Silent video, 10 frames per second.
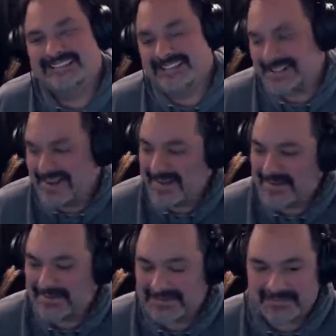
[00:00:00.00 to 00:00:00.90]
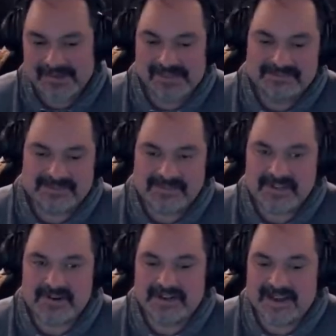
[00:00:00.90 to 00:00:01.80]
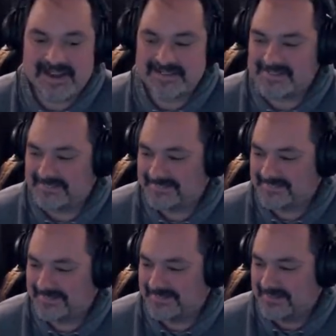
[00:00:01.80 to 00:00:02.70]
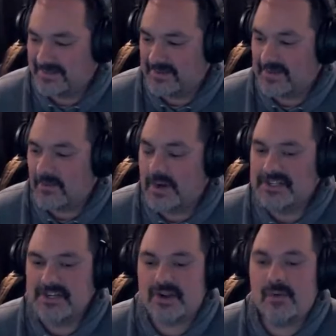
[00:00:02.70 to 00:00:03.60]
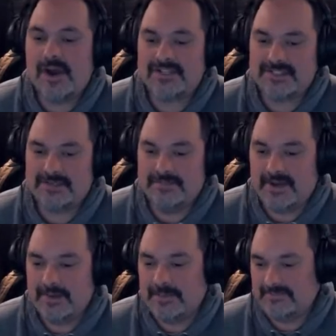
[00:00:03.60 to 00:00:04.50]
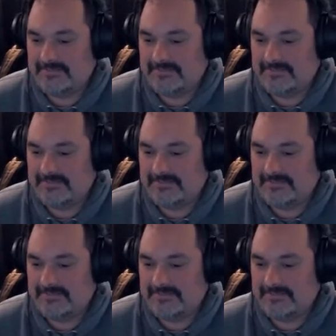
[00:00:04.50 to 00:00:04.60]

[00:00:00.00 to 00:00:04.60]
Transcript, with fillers: now, well, I'm sorry, guys. What is your question, bub?